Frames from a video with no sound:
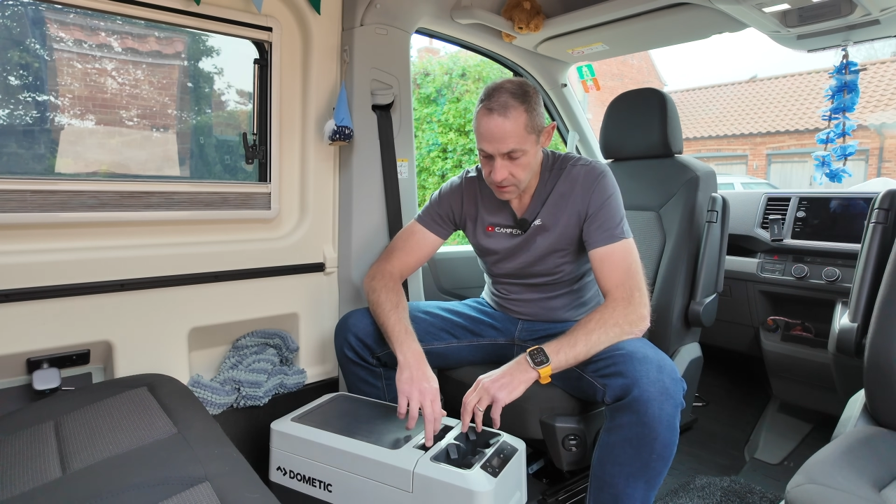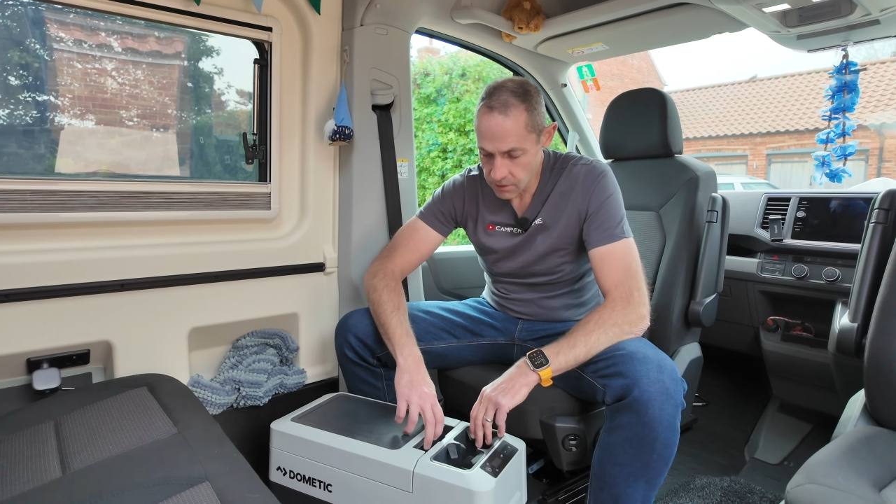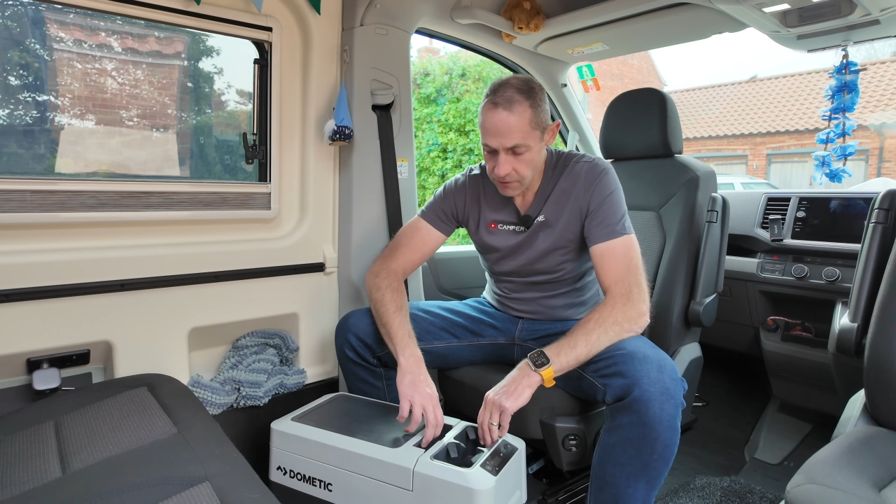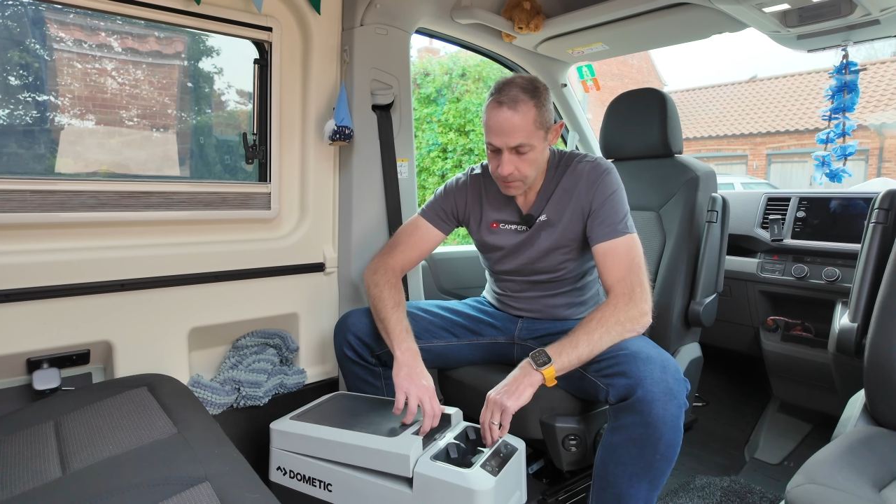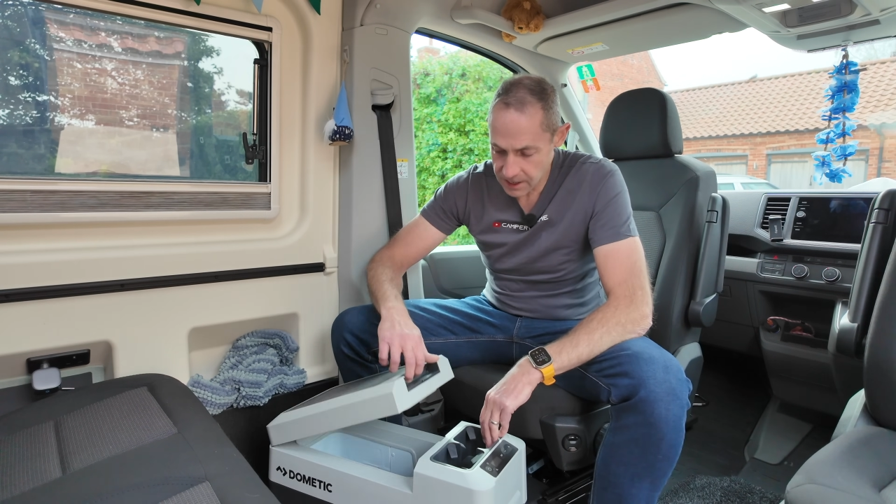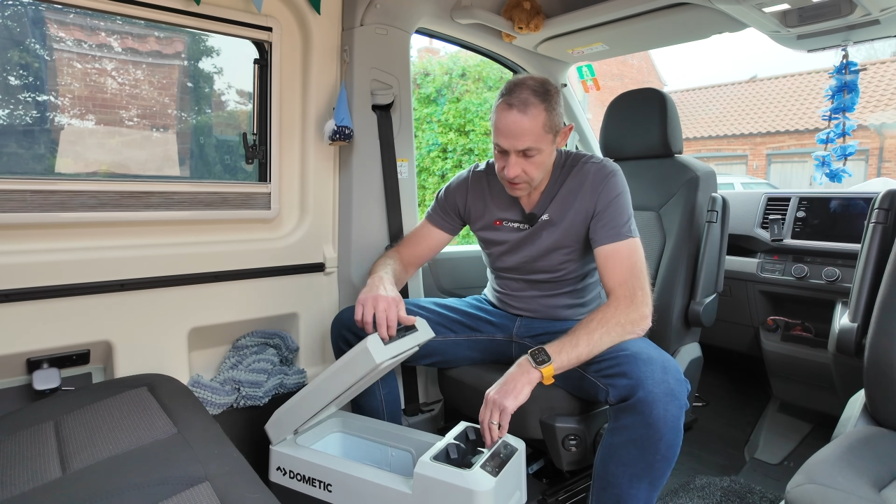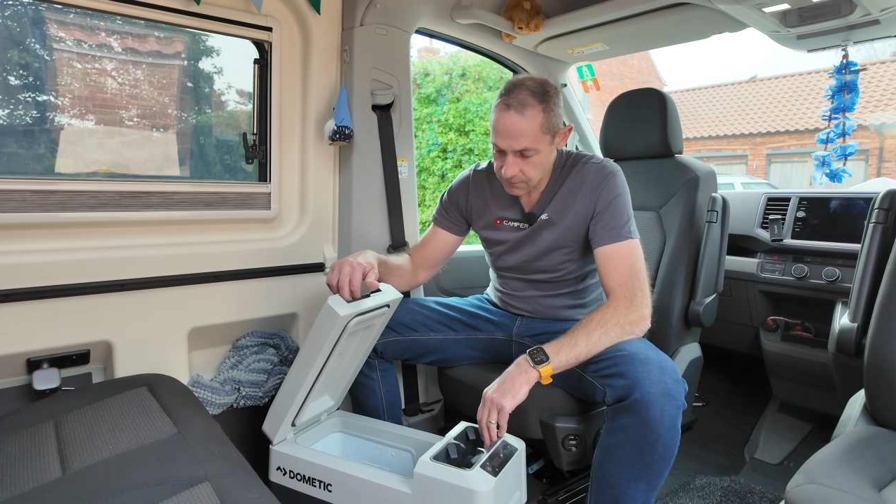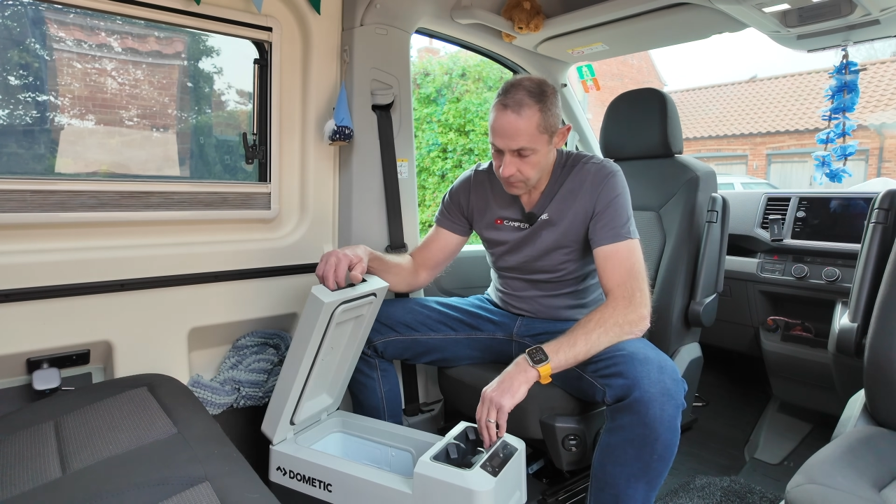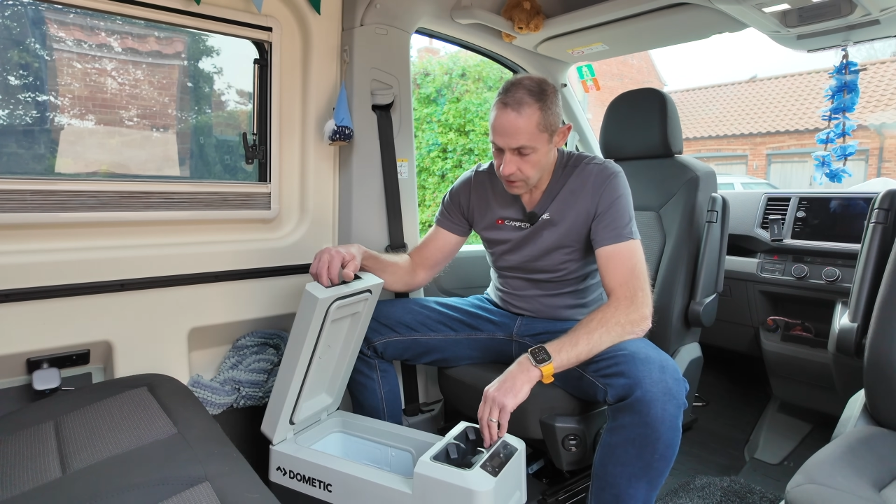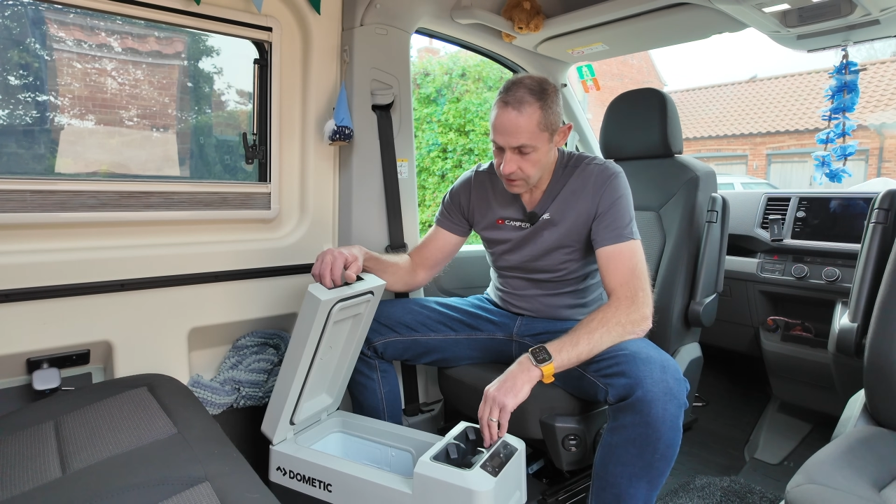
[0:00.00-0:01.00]
it's not the biggest
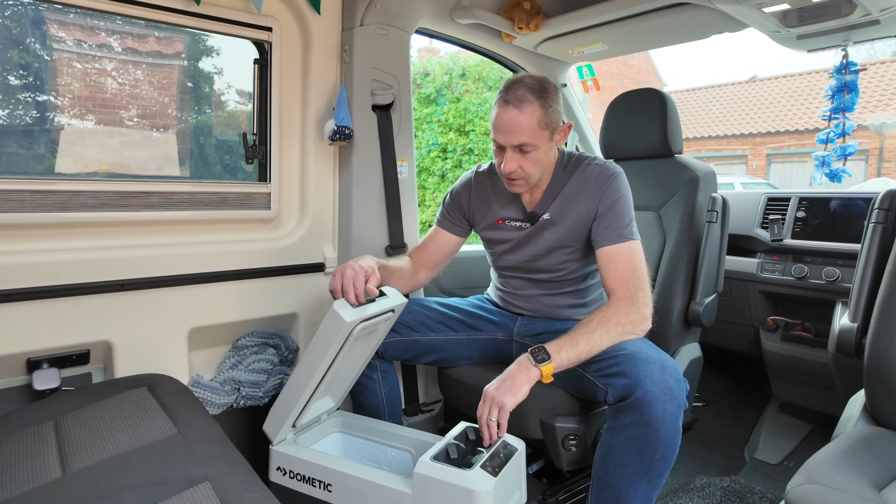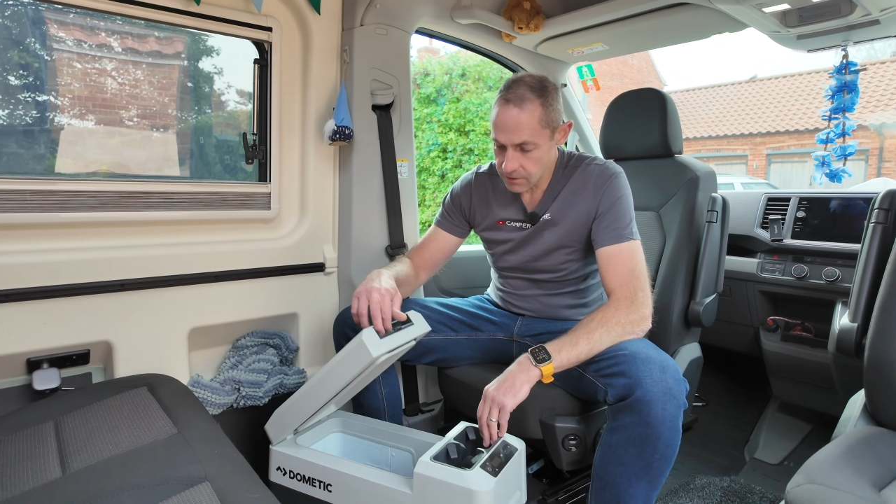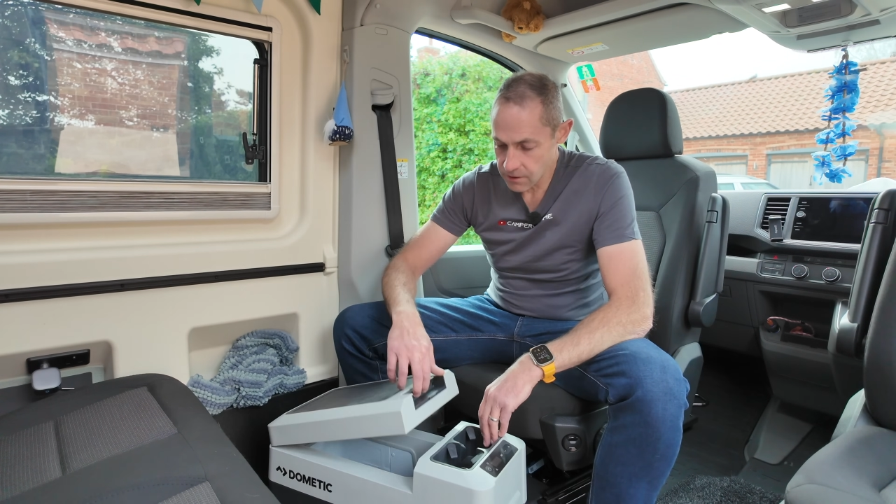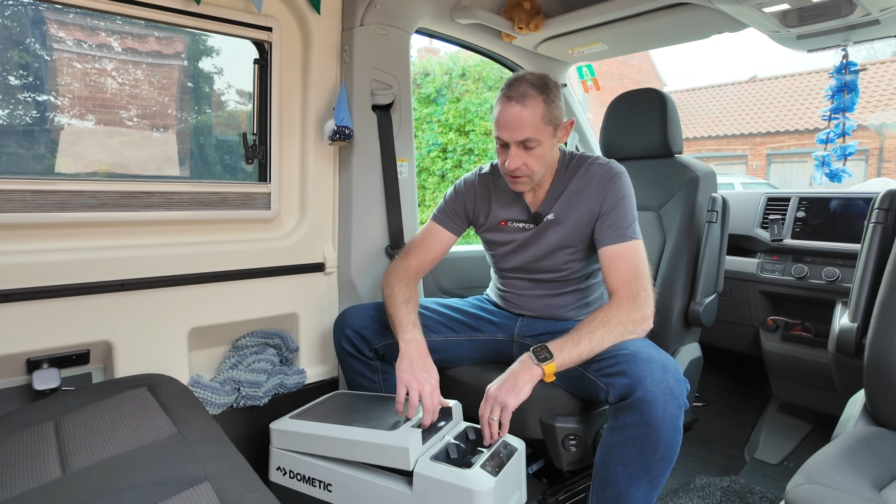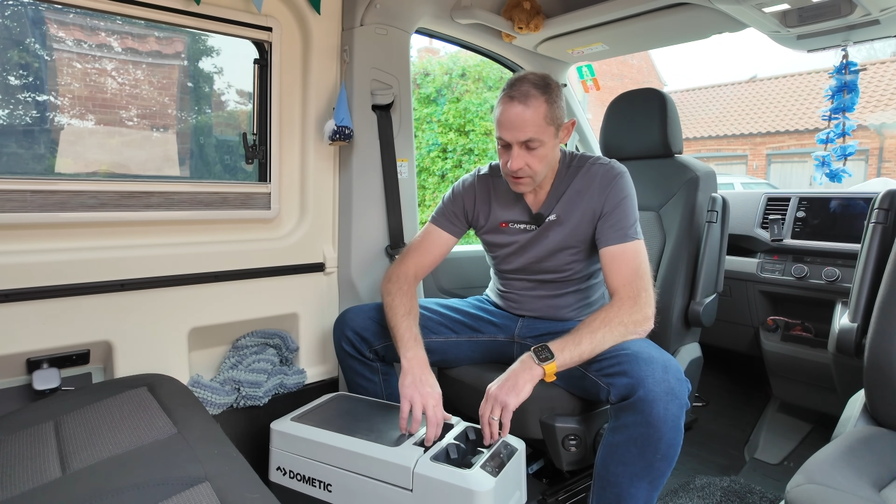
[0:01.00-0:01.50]
of freezers,